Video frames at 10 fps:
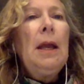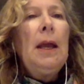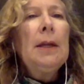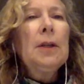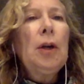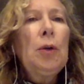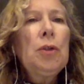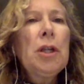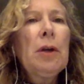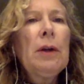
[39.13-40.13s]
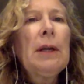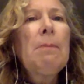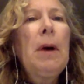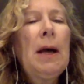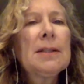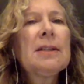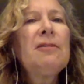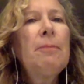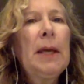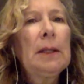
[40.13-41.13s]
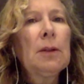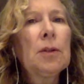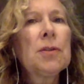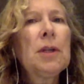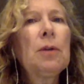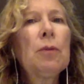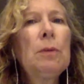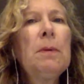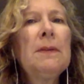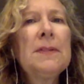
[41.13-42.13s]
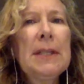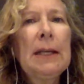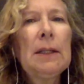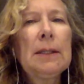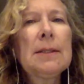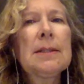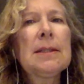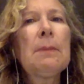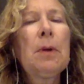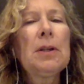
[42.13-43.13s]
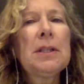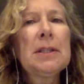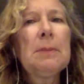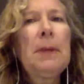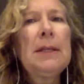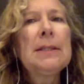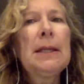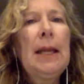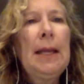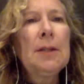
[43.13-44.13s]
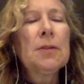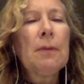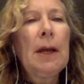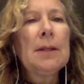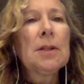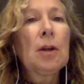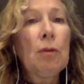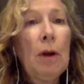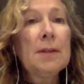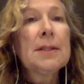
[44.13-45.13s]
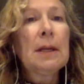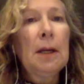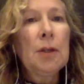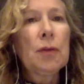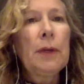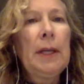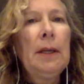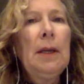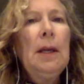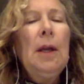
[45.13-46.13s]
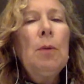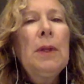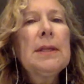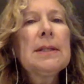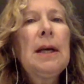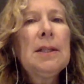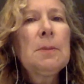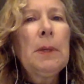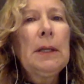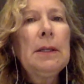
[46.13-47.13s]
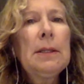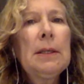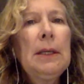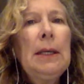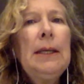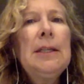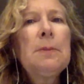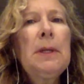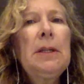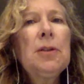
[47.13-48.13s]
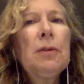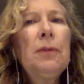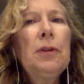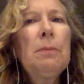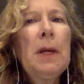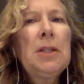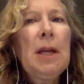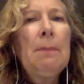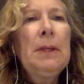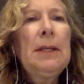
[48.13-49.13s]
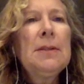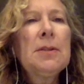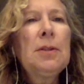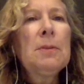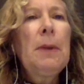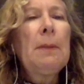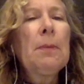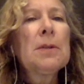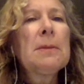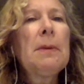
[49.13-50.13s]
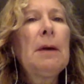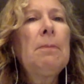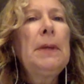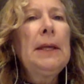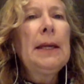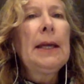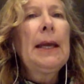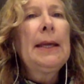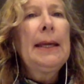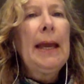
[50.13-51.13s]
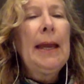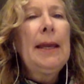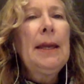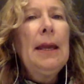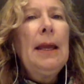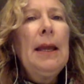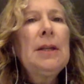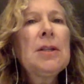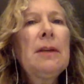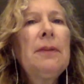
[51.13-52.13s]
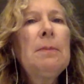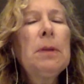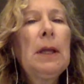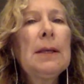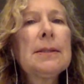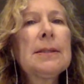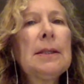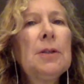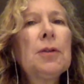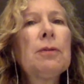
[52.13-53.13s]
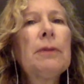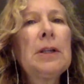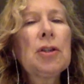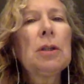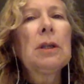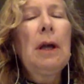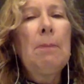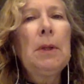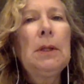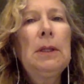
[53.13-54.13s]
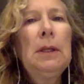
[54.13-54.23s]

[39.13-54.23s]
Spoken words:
and co-chairing Positive Peddlers, a group of cyclists that participates in AIDS rides across the country. With his husband, he's been interviewed by Japanese newspapers about being a gay, HIV plus, interracial couple.